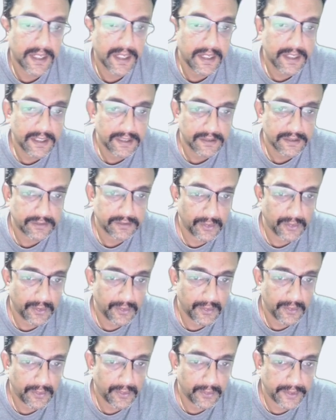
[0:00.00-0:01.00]

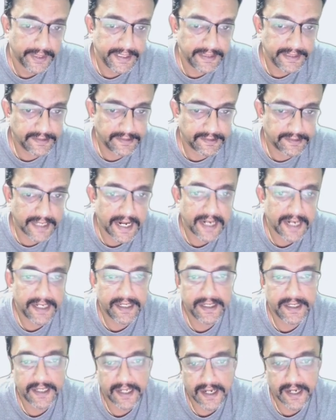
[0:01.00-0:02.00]
So each standard
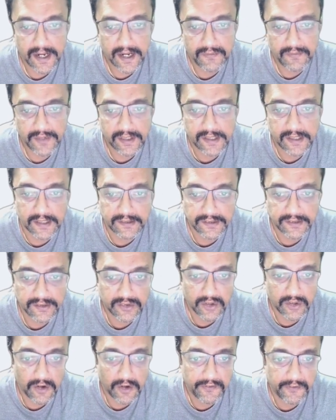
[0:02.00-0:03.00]
era will consist
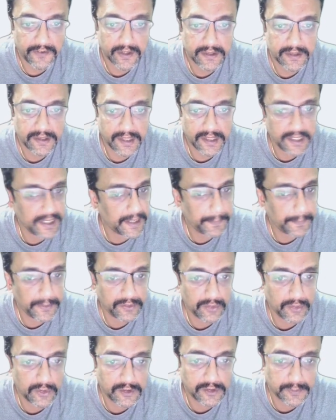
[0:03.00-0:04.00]
of 3
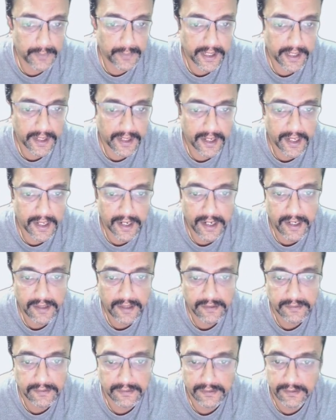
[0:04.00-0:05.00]
episodes per era.
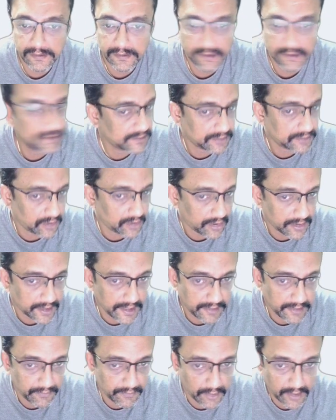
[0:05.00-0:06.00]
This is already
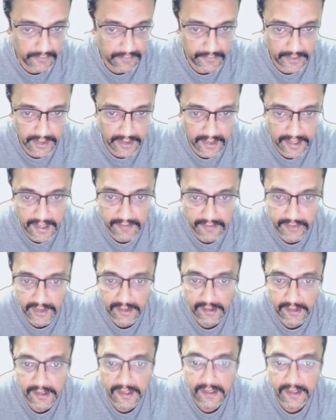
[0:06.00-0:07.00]
what we are having.
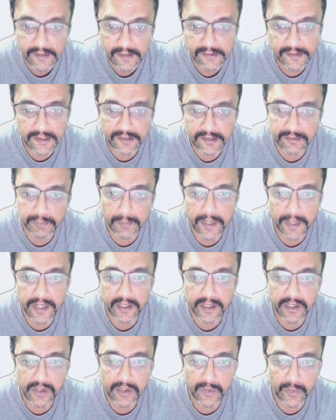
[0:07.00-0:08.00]
6 marquee
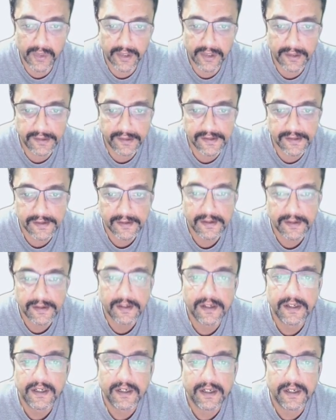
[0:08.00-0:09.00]
units,
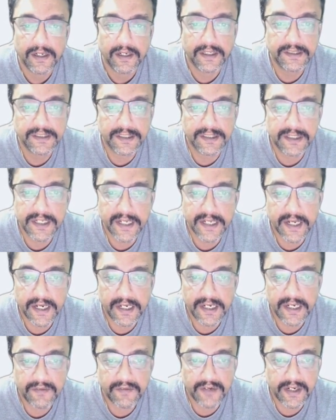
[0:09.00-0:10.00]
a journey guide
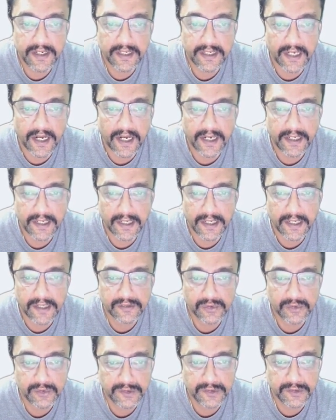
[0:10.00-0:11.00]
event, and an
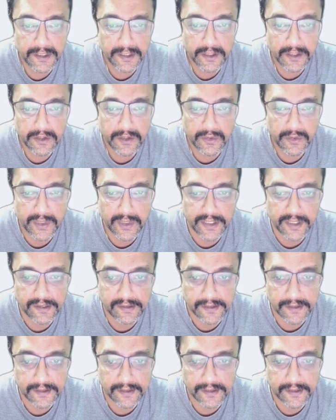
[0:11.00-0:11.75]
associated unit.